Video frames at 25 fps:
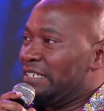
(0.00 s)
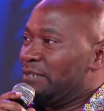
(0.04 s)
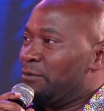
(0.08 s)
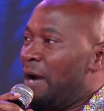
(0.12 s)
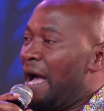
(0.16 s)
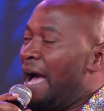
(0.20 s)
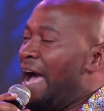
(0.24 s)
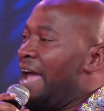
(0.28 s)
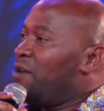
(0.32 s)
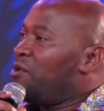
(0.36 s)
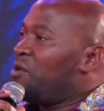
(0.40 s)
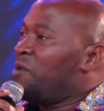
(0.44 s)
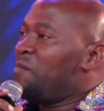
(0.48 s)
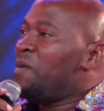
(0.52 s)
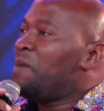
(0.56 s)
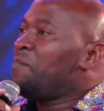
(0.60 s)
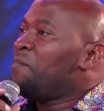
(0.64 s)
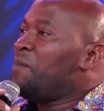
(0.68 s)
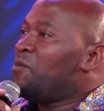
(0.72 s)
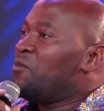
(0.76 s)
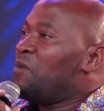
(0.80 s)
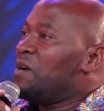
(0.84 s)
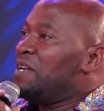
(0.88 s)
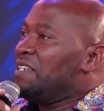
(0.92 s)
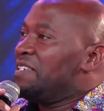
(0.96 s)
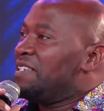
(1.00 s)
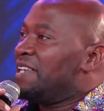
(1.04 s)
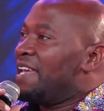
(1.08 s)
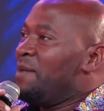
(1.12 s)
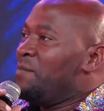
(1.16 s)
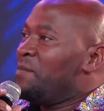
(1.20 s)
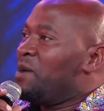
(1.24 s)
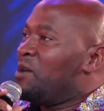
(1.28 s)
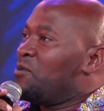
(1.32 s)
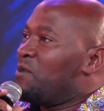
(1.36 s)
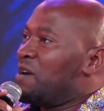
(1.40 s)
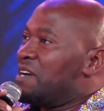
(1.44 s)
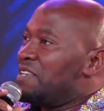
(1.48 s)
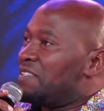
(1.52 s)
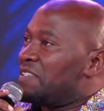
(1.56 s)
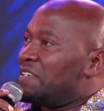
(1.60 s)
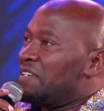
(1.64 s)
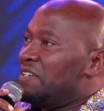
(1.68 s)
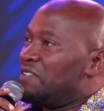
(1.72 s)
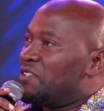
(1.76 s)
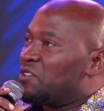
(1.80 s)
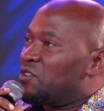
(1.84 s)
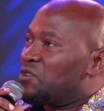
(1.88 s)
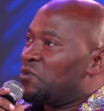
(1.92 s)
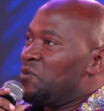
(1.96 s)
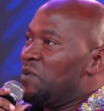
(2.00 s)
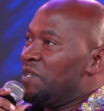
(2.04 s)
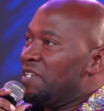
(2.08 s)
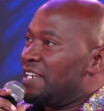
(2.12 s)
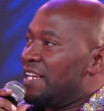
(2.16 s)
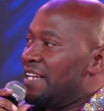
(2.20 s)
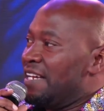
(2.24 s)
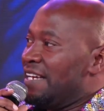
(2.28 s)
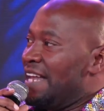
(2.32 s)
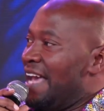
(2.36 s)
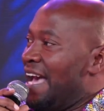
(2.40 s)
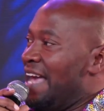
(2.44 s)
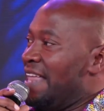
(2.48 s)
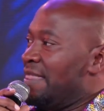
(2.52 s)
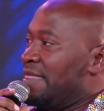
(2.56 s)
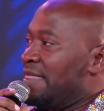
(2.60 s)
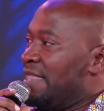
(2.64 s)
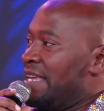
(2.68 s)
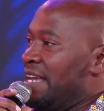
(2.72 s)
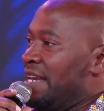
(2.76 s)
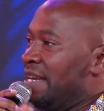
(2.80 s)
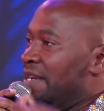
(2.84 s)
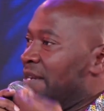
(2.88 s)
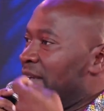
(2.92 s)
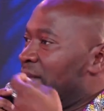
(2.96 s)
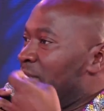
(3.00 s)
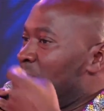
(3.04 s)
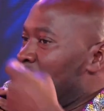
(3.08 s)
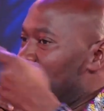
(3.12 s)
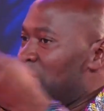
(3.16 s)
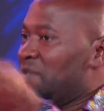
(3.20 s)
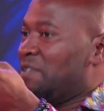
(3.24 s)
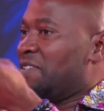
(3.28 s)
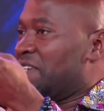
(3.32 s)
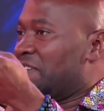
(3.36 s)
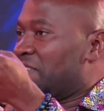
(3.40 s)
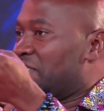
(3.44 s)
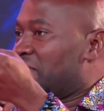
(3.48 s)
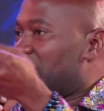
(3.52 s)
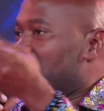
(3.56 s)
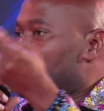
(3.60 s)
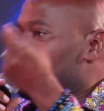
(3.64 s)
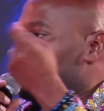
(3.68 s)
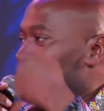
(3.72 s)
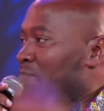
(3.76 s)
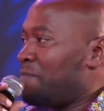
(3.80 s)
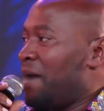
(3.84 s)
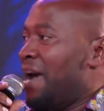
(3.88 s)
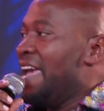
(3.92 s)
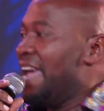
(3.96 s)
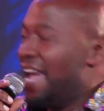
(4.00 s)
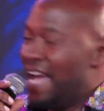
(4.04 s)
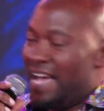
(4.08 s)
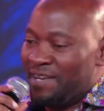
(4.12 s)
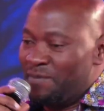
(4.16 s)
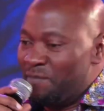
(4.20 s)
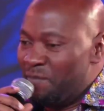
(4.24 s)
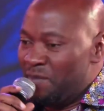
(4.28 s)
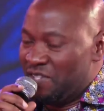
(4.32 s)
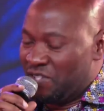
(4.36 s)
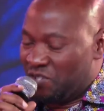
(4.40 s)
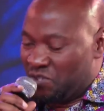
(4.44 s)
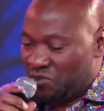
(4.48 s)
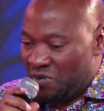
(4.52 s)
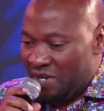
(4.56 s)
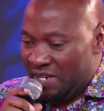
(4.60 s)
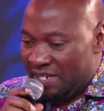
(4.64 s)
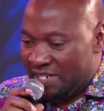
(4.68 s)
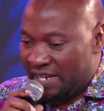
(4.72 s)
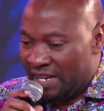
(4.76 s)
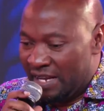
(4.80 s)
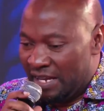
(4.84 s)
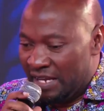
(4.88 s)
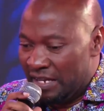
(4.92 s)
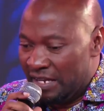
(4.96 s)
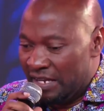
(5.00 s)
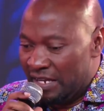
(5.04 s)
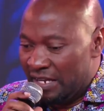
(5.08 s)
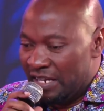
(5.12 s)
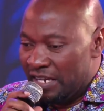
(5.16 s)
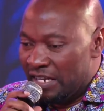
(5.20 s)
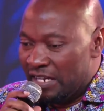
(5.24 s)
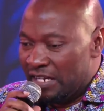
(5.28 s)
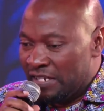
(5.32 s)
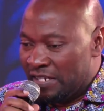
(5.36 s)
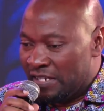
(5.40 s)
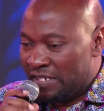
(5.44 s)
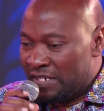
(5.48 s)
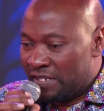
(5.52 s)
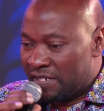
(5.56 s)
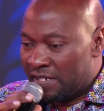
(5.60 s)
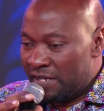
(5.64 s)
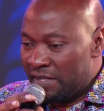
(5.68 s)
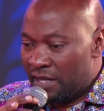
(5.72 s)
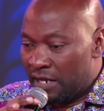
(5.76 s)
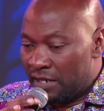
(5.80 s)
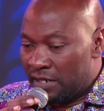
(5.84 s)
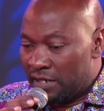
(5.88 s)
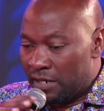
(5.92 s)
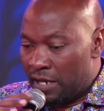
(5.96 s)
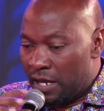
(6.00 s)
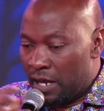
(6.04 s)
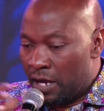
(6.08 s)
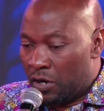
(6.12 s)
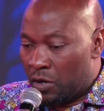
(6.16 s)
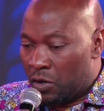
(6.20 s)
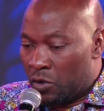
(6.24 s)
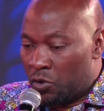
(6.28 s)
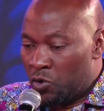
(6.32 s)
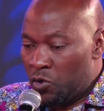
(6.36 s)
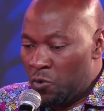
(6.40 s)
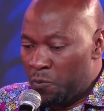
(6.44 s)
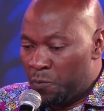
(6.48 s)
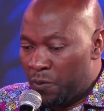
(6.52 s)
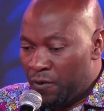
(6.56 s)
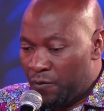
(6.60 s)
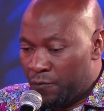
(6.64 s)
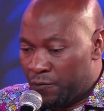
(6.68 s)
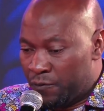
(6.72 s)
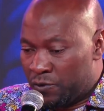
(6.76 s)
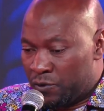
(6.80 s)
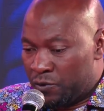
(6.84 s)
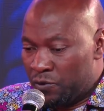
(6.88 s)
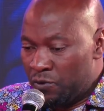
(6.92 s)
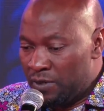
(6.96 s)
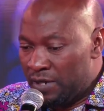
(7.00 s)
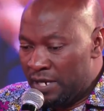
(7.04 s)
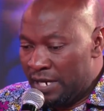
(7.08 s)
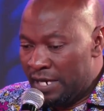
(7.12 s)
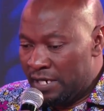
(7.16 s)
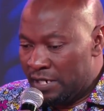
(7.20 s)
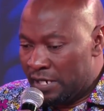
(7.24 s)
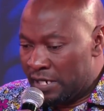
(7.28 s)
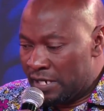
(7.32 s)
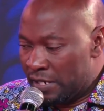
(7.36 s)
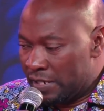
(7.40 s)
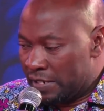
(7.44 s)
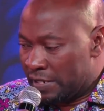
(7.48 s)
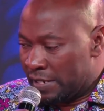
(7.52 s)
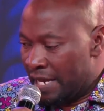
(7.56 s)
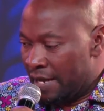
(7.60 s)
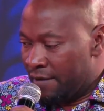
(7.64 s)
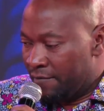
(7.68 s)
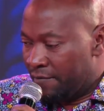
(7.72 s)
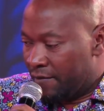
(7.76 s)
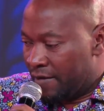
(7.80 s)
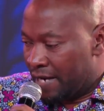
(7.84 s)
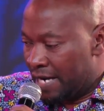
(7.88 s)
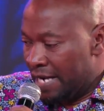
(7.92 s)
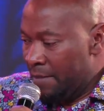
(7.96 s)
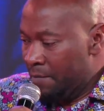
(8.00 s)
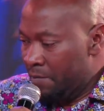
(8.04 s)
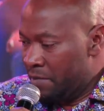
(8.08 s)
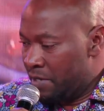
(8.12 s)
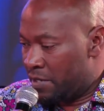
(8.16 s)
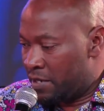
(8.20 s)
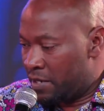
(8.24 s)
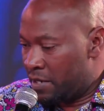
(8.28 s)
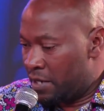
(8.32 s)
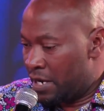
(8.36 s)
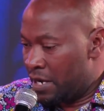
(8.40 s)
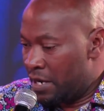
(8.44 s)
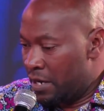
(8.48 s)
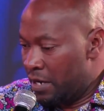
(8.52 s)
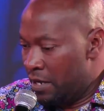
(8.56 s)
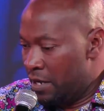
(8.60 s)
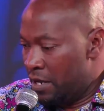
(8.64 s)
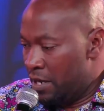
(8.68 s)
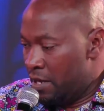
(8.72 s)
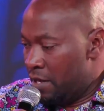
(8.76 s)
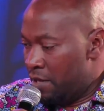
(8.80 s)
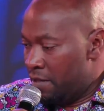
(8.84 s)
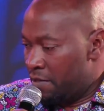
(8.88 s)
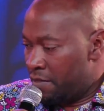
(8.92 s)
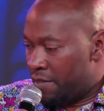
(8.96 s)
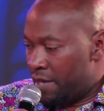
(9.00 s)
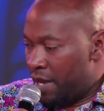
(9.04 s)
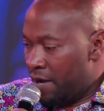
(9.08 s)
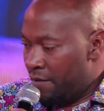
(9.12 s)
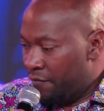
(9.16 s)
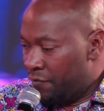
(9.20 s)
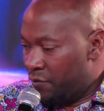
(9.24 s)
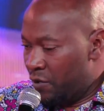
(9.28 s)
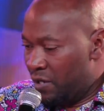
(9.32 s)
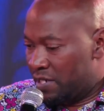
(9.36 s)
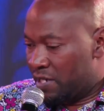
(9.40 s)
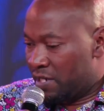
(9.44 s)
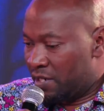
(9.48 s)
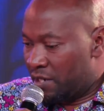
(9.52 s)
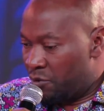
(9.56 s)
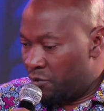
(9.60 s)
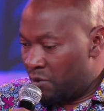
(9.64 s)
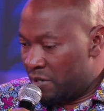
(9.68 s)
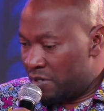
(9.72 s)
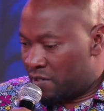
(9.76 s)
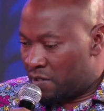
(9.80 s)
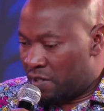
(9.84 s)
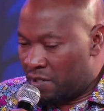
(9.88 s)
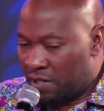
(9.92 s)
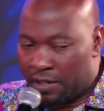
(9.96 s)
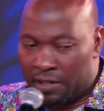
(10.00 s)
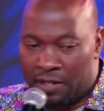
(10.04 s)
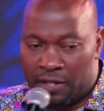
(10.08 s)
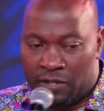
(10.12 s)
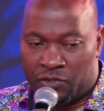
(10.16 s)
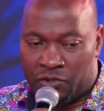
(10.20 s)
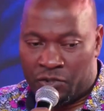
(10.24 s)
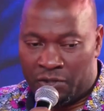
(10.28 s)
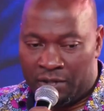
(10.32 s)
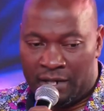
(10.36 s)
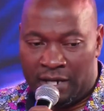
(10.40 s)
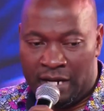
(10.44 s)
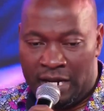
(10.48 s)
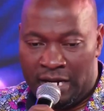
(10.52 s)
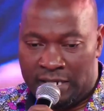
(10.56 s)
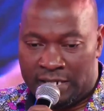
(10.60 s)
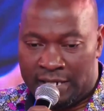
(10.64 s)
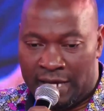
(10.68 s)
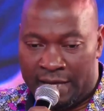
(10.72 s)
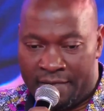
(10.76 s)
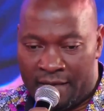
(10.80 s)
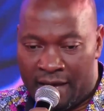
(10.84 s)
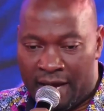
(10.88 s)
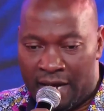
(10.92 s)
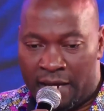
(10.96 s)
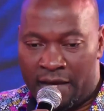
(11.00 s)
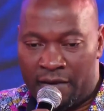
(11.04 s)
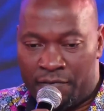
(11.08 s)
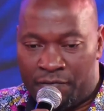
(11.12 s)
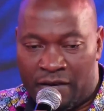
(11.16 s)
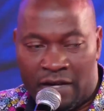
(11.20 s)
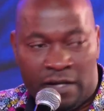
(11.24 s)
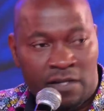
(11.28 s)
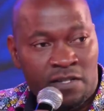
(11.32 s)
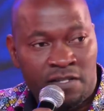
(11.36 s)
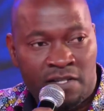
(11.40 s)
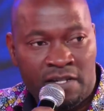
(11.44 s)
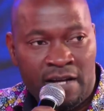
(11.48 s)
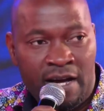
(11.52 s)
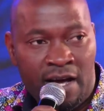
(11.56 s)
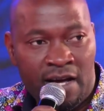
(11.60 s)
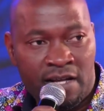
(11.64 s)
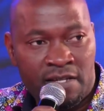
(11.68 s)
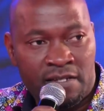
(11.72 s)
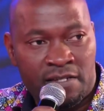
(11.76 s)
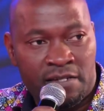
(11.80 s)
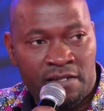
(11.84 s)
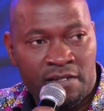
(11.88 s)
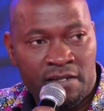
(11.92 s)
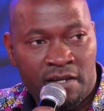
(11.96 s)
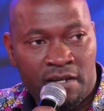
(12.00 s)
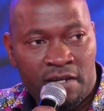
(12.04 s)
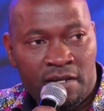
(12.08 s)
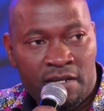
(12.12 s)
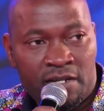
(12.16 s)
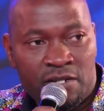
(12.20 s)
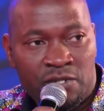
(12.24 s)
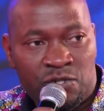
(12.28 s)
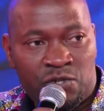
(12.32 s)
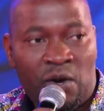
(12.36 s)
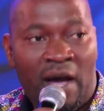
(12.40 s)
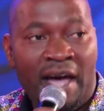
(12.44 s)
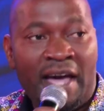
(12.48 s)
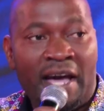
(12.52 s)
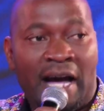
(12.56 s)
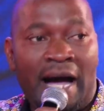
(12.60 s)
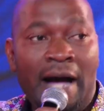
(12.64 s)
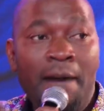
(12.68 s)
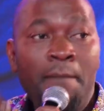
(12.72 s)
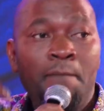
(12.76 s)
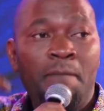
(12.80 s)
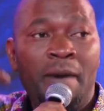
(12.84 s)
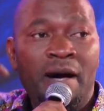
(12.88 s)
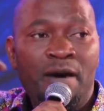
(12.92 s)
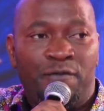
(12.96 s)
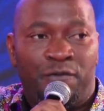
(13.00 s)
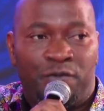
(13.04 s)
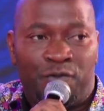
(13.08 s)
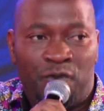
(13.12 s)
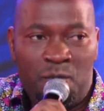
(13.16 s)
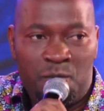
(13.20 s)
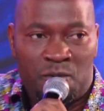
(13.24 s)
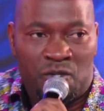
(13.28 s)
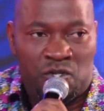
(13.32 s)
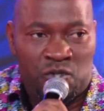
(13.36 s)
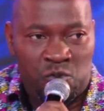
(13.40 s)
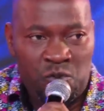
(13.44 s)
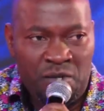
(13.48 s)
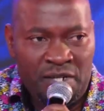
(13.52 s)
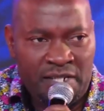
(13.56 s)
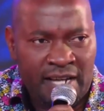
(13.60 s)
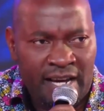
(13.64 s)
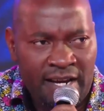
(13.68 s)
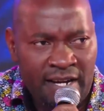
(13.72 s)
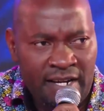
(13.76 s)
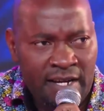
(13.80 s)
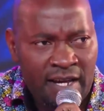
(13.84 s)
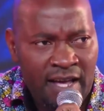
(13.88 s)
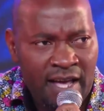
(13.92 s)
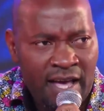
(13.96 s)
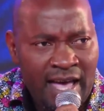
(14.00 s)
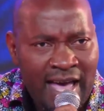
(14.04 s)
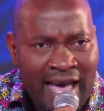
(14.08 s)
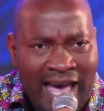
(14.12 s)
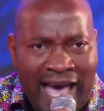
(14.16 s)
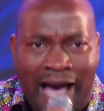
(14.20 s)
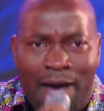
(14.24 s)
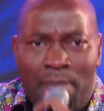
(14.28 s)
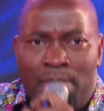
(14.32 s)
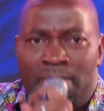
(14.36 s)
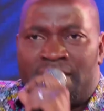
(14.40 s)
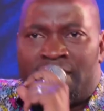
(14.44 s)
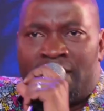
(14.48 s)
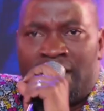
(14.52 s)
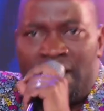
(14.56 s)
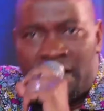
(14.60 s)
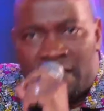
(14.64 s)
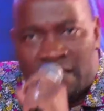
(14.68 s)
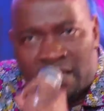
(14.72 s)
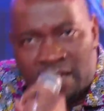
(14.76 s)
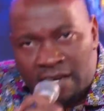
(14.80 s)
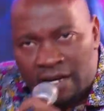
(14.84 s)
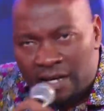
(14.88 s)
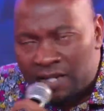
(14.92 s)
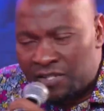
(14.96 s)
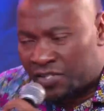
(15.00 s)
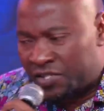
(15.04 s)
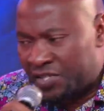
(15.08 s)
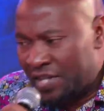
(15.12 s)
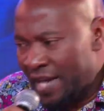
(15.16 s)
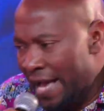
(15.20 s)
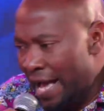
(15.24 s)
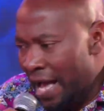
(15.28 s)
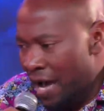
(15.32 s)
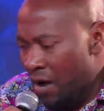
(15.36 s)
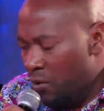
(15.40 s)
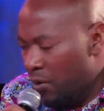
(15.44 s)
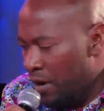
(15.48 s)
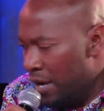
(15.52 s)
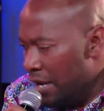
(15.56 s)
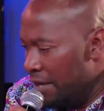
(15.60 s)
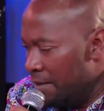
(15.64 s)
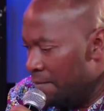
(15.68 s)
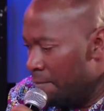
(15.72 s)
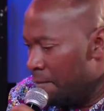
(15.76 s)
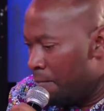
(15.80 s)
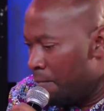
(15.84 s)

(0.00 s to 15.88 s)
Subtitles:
I remember one time I was in Sweden, and then Mutes, my administrator, she said that a group of two ladies have come here. They have written a resignation letter. They are leaving church. So I come back from Sweden. I'm taking a shower.